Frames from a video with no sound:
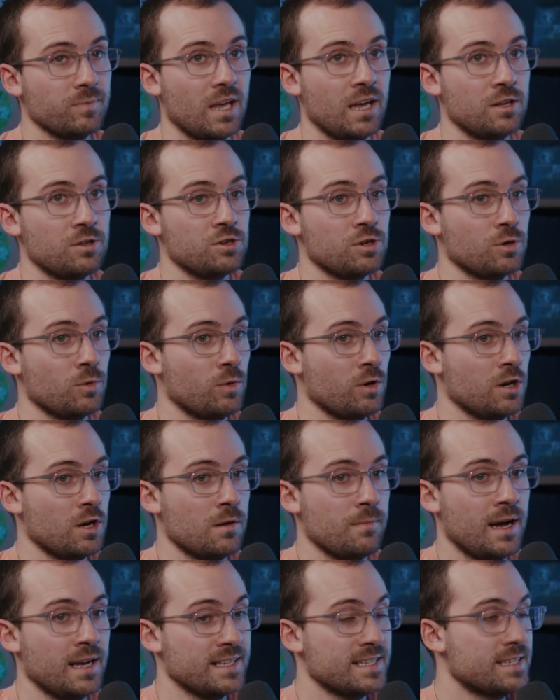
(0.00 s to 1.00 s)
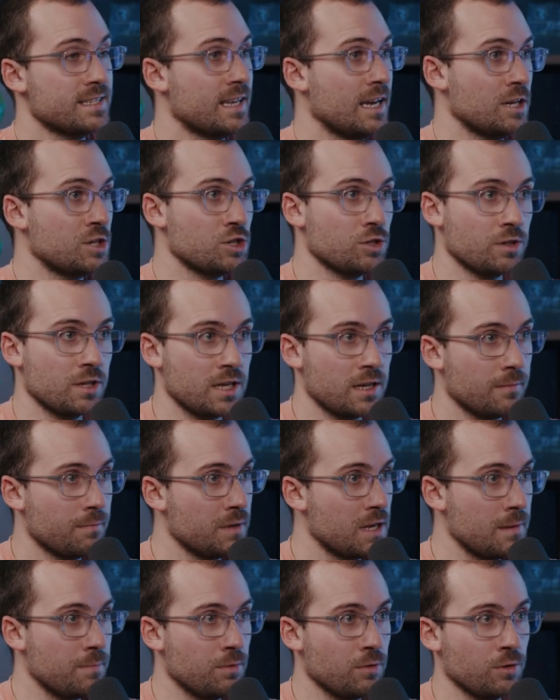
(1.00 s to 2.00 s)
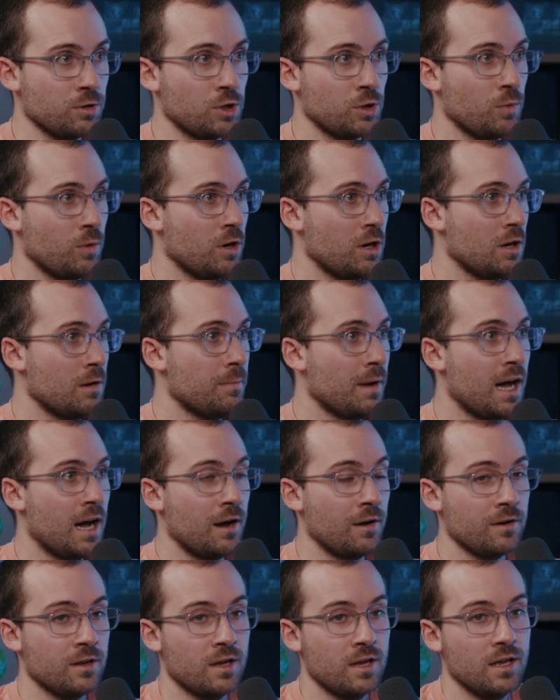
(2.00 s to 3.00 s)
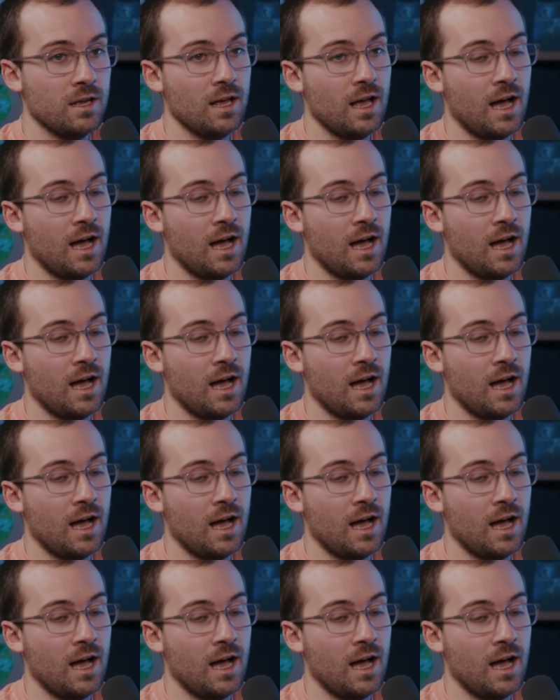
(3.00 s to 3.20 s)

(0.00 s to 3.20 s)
and you're worried about scheduling people, you're worried about